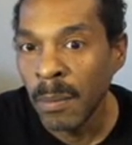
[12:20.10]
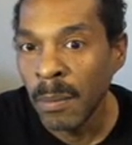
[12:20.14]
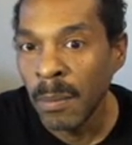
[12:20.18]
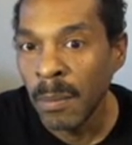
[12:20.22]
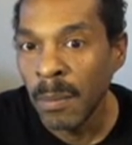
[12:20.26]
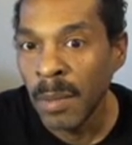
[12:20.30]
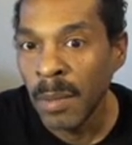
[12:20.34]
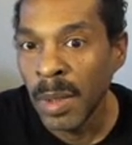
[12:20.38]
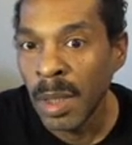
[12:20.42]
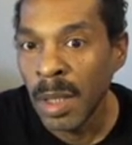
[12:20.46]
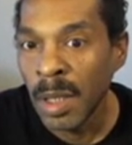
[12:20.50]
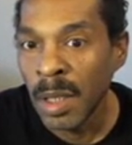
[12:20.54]

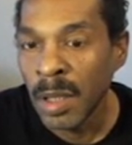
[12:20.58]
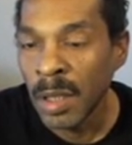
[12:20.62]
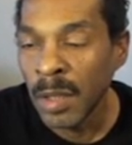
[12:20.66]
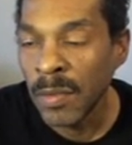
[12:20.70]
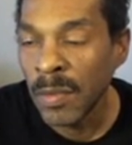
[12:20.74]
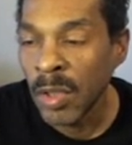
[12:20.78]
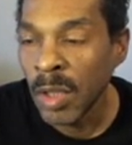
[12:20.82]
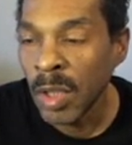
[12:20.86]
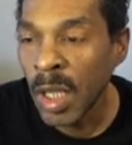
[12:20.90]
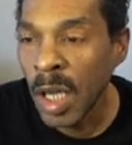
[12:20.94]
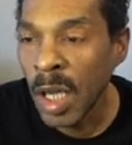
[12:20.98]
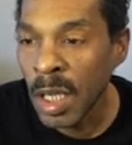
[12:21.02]
because if
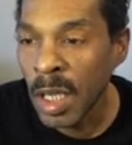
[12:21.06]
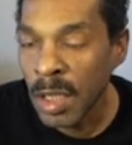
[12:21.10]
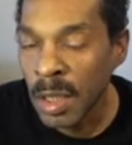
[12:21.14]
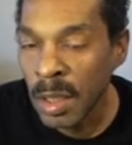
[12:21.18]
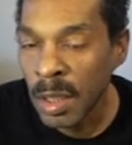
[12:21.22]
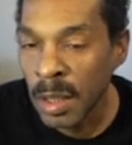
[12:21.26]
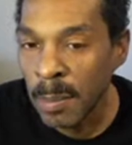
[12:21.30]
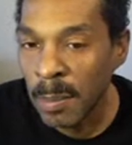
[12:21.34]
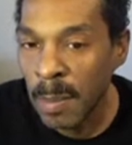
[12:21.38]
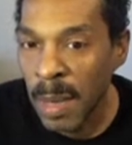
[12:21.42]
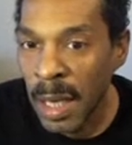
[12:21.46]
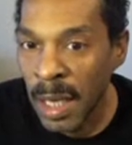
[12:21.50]
you're constantly
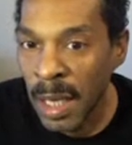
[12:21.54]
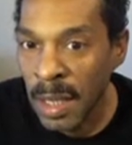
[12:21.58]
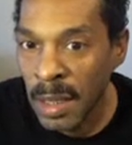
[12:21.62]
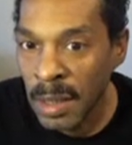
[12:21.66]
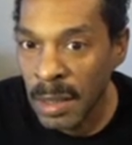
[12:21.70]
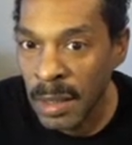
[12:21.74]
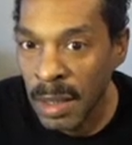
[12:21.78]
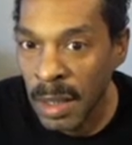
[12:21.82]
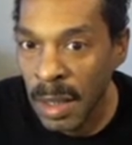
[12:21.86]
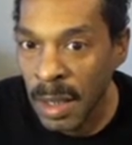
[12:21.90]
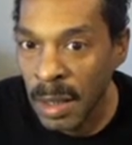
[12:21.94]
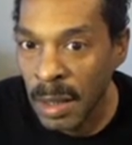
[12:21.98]
buying and
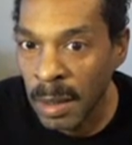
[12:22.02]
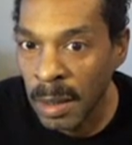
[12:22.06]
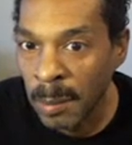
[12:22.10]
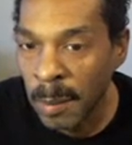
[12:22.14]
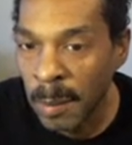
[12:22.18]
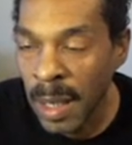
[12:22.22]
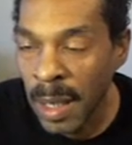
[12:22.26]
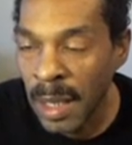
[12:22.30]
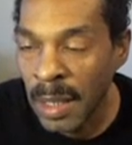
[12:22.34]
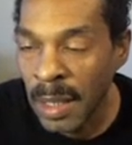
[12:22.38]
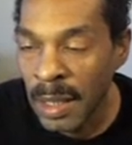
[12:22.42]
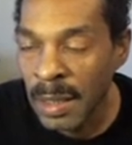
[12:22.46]
selling,
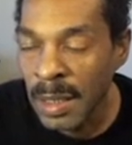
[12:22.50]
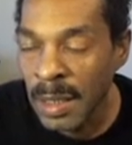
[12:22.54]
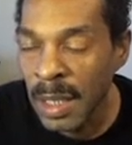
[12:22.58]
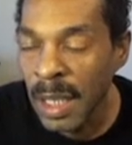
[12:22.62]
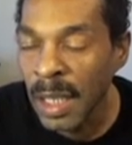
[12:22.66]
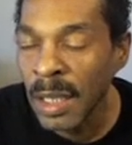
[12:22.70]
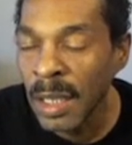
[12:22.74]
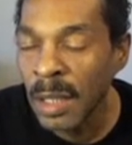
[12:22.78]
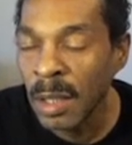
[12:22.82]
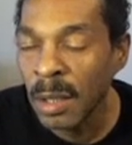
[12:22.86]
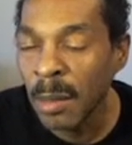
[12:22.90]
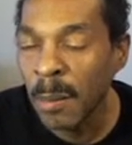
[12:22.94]

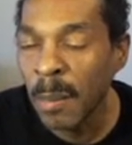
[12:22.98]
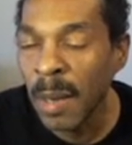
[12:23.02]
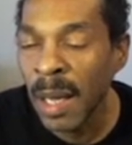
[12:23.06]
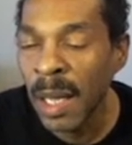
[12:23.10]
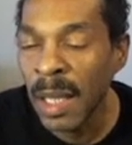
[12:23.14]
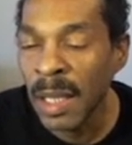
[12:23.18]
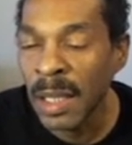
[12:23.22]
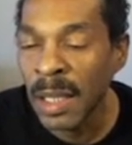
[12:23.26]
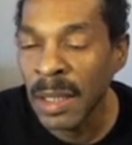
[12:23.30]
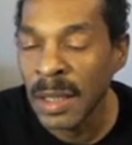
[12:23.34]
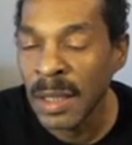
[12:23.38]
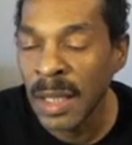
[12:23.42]
you're
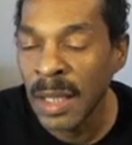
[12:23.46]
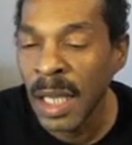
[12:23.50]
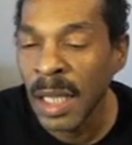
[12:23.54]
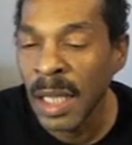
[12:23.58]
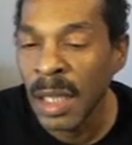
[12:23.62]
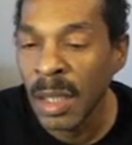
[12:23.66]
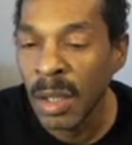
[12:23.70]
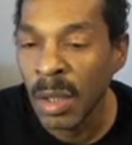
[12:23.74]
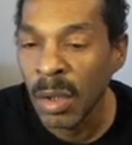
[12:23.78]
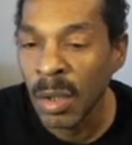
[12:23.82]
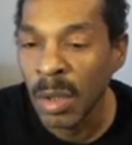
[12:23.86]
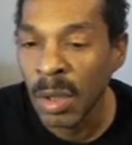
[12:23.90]
buying and
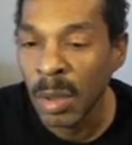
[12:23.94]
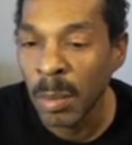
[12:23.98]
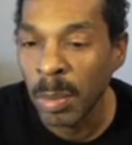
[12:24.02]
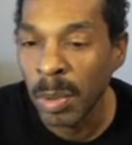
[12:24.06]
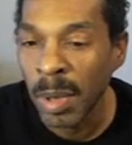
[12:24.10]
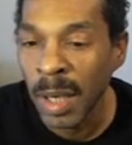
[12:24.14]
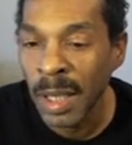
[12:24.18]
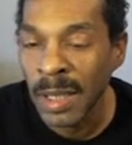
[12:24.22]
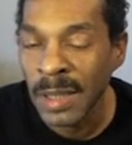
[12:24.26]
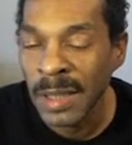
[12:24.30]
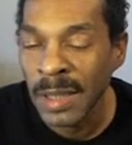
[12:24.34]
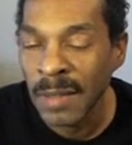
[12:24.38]
selling on the
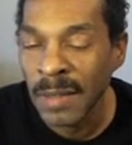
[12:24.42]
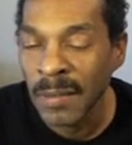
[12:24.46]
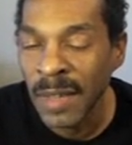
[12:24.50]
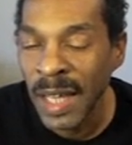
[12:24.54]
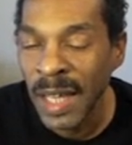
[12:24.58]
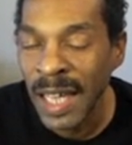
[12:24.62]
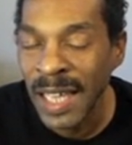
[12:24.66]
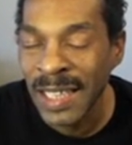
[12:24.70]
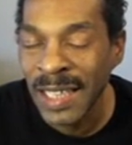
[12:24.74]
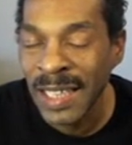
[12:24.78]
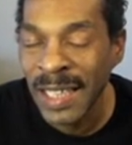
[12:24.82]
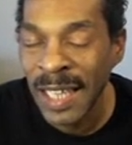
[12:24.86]
price of
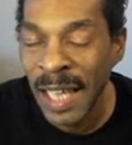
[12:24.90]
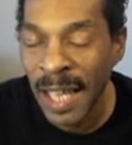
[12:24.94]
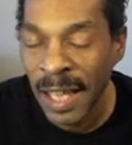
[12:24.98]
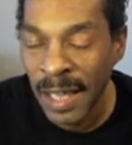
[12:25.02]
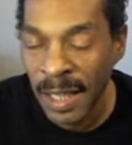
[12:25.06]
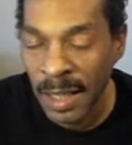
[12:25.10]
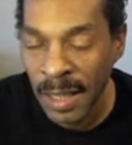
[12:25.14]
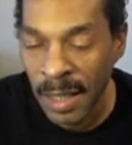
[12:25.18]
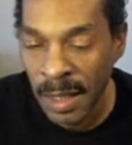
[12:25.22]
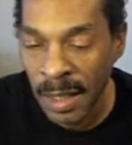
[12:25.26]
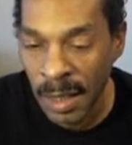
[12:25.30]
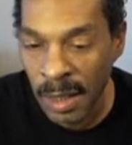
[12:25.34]
that
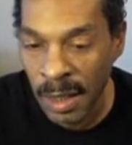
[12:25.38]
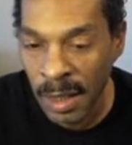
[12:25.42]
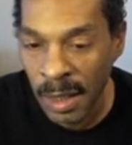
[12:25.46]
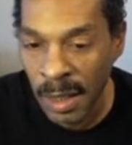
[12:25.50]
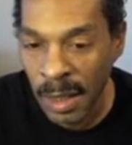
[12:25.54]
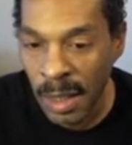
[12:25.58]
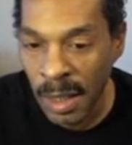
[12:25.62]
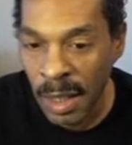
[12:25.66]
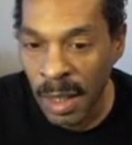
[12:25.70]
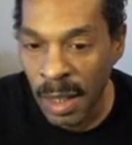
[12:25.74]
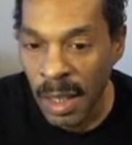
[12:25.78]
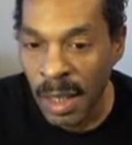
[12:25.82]
day,
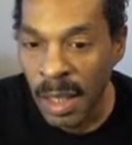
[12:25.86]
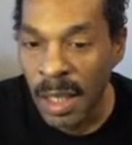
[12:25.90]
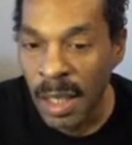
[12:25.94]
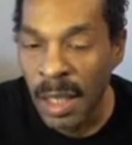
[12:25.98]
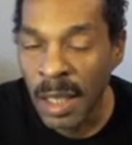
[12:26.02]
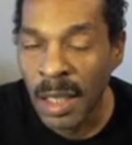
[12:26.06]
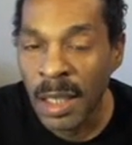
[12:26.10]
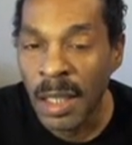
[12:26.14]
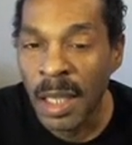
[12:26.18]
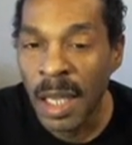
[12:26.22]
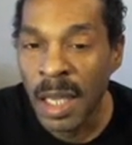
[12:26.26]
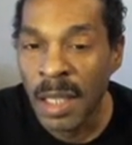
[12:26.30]

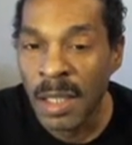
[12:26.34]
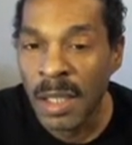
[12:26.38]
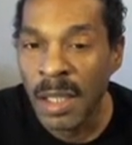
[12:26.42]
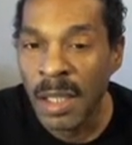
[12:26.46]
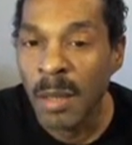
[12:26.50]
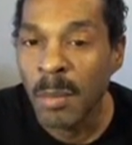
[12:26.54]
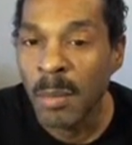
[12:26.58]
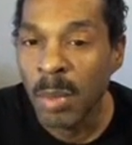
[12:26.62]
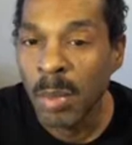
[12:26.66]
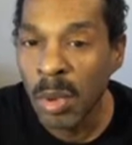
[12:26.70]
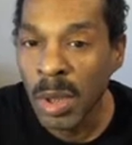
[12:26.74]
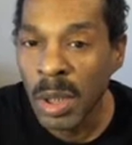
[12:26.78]
and at
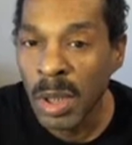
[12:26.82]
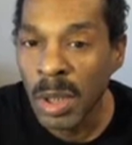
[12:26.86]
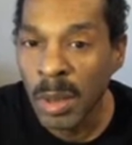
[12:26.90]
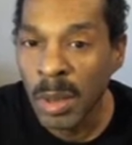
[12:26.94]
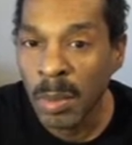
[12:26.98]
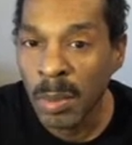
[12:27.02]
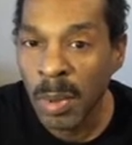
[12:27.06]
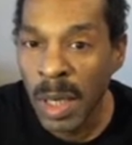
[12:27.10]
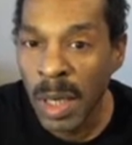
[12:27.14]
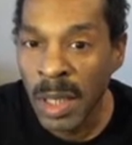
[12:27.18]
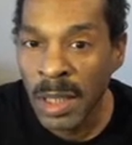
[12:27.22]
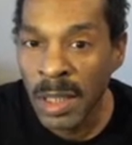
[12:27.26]
some point the
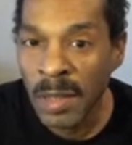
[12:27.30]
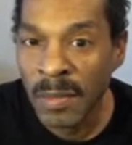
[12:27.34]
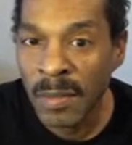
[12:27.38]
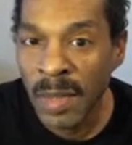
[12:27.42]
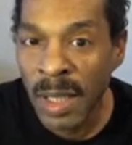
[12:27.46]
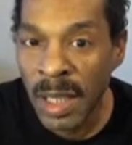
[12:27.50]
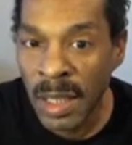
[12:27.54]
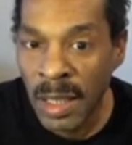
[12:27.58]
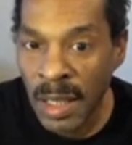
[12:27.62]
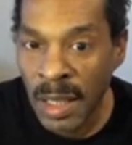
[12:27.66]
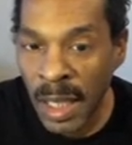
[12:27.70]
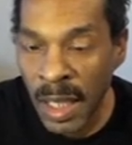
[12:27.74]
price of
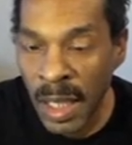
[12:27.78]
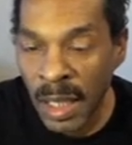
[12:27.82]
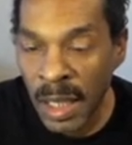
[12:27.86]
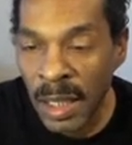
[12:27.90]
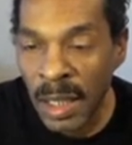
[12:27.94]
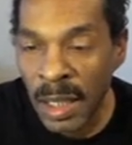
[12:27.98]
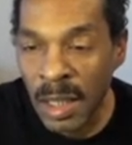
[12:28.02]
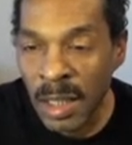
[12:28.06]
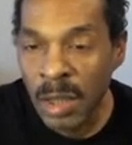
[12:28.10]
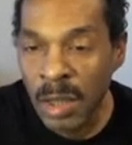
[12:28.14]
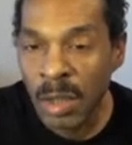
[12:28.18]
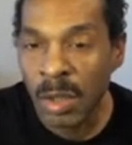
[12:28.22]
that day
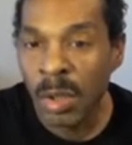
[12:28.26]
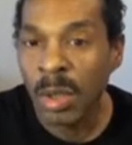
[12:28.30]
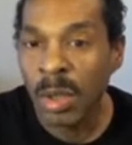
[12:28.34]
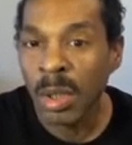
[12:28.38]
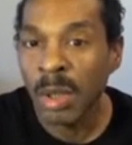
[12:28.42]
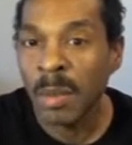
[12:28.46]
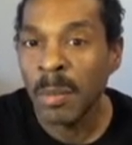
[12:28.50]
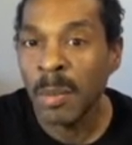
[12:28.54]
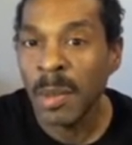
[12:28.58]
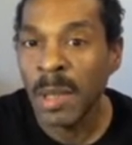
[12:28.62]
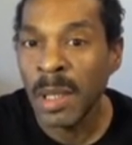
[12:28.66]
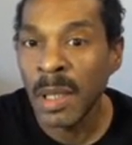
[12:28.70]
is going to
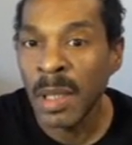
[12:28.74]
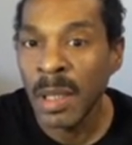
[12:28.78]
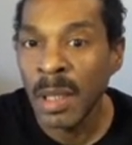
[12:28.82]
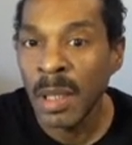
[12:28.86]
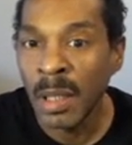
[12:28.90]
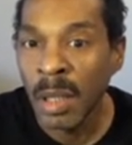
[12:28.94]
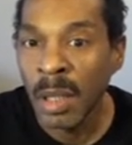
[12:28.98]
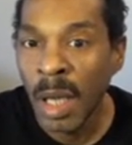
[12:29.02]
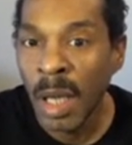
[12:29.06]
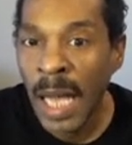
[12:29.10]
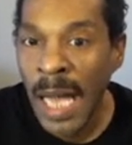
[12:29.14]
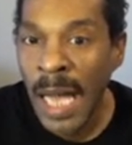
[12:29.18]
be
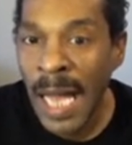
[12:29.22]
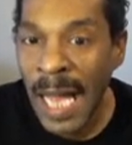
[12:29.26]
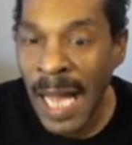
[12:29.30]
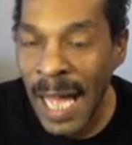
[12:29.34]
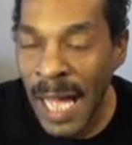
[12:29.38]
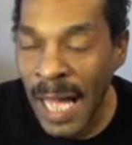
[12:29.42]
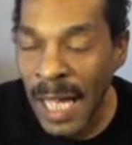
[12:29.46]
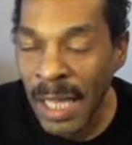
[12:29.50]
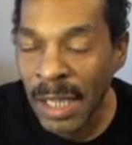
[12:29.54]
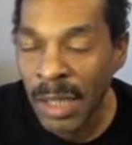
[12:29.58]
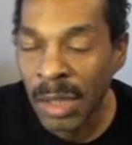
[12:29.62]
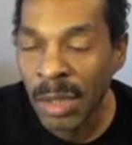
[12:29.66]

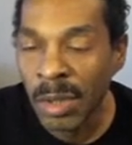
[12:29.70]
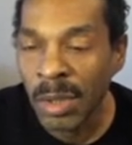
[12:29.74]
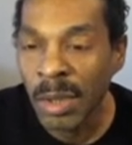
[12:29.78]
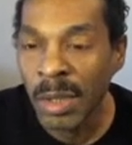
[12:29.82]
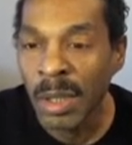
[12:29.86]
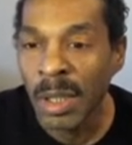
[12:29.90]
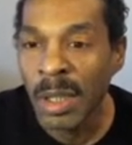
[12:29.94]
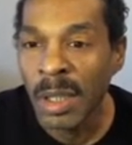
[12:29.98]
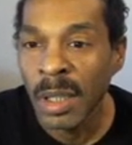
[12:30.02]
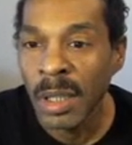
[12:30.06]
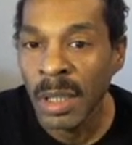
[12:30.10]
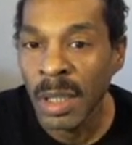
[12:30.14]
higher
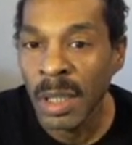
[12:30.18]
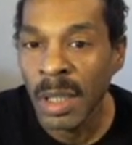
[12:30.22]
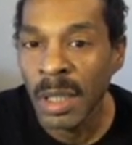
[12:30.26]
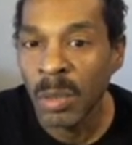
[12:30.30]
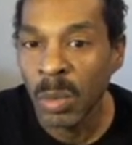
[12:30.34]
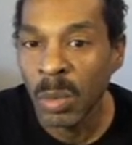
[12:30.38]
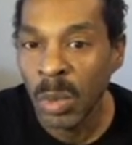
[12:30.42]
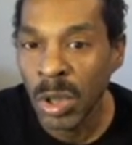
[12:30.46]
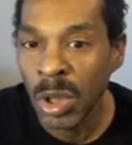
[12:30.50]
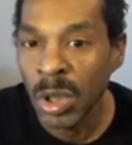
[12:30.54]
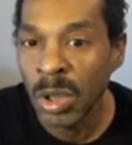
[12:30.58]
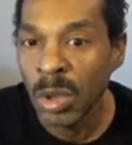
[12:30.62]
than
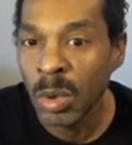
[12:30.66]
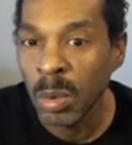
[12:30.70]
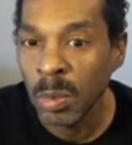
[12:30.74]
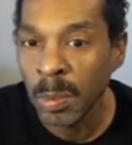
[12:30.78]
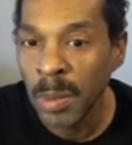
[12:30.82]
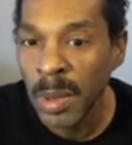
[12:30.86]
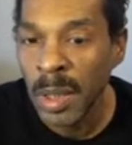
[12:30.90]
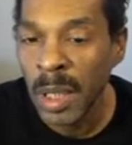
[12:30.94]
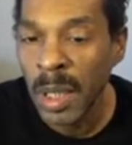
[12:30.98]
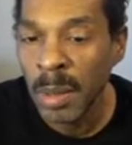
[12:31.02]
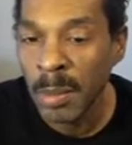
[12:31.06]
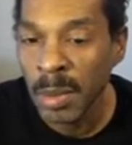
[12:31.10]
what you'll
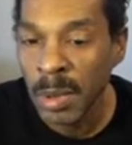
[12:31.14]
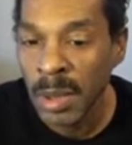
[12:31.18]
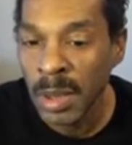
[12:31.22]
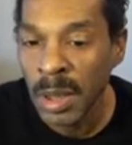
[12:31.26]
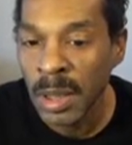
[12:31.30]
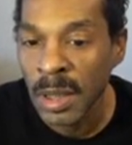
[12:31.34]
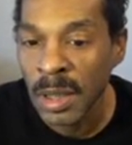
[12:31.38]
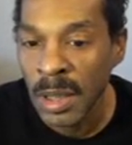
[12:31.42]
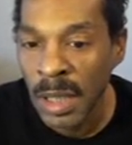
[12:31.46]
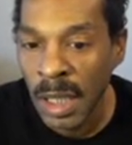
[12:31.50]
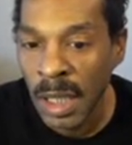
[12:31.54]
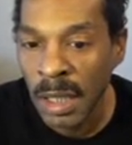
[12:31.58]
be able to
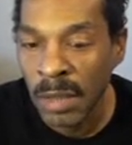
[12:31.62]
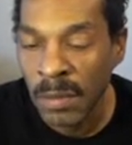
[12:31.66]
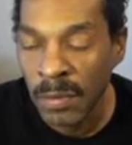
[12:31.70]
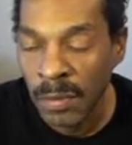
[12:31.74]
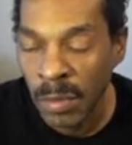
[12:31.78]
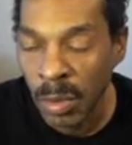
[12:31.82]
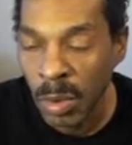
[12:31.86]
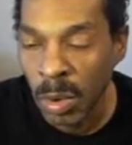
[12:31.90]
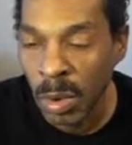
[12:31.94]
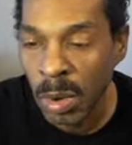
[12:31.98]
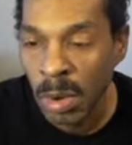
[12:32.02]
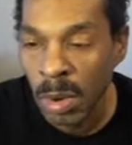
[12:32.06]
sell it
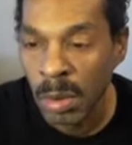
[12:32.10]
for.